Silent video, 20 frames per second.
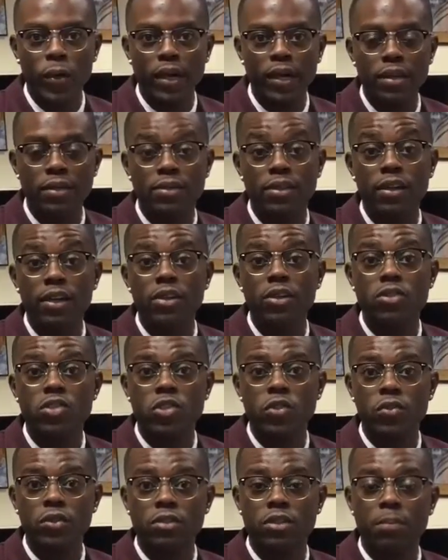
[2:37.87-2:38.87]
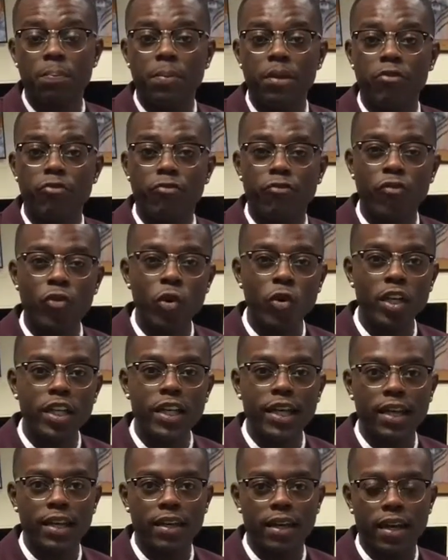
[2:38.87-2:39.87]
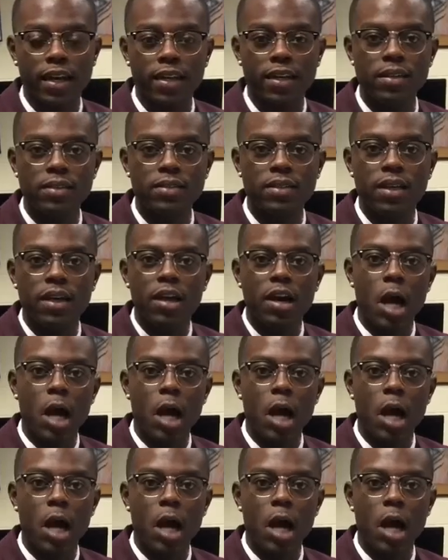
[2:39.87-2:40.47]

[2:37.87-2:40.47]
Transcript: way to get your students to be fully engaged,